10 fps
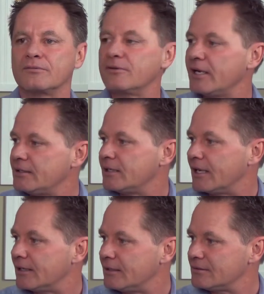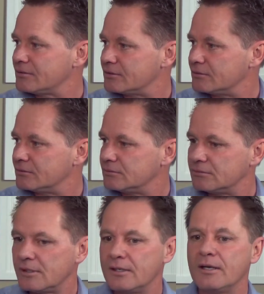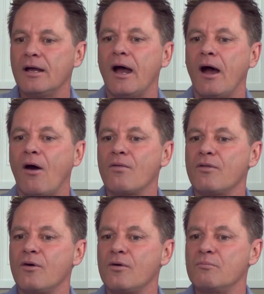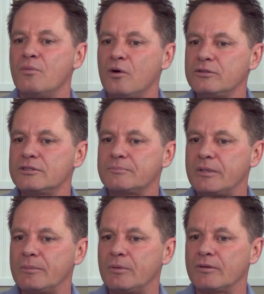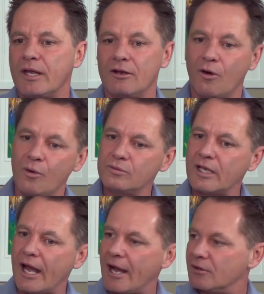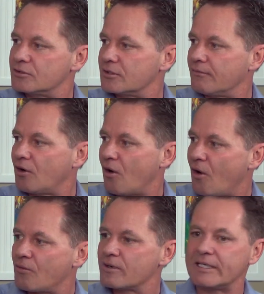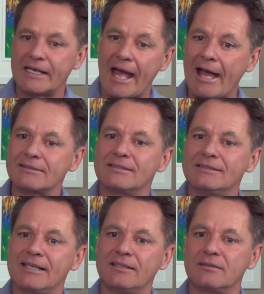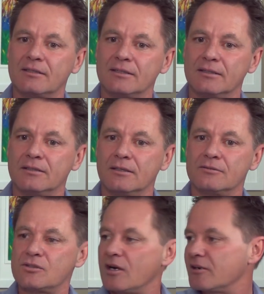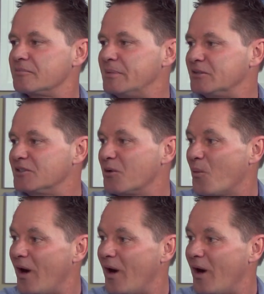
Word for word: afraid to get into. Mm-hmm. Although most people that own a house have already accidentally started building mm-hmm.